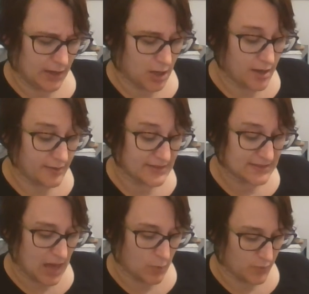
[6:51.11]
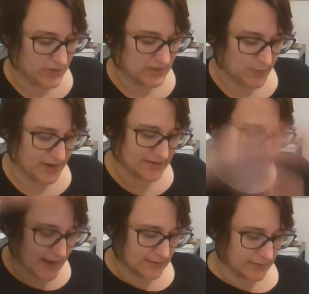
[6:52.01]
or this lot were whispering
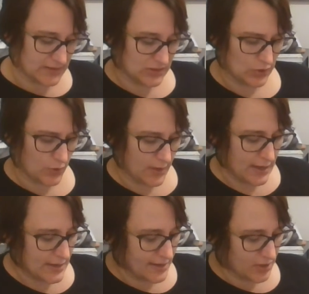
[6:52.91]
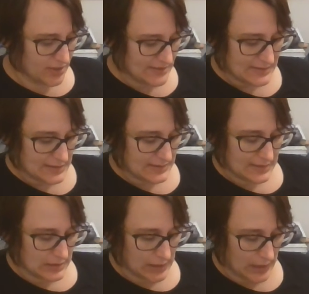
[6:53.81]
excitedly too. He couldn't see a
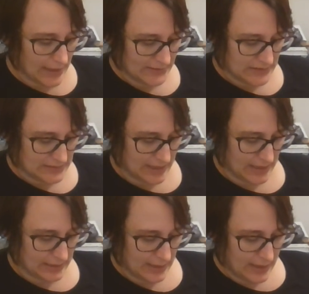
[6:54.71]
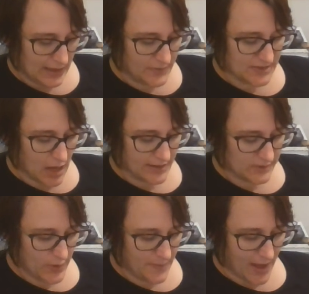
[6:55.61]
single collecting tin. It was on
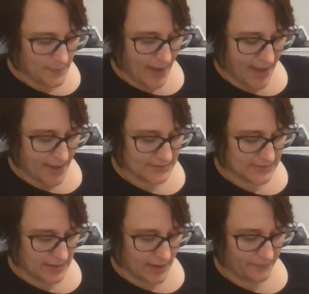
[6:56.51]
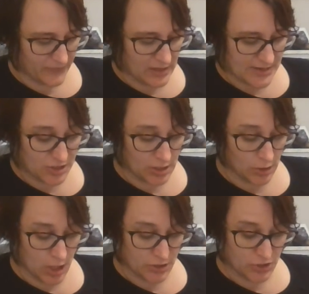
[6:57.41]
his way back past them, clutching a
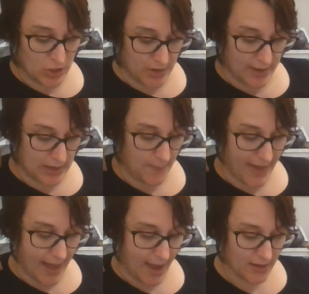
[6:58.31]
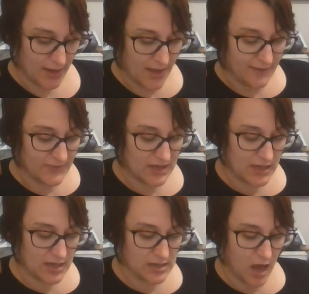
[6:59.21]
large donut in a bag, that
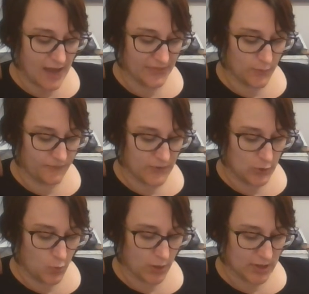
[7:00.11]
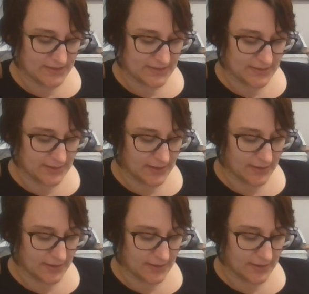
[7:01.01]
he caught the few words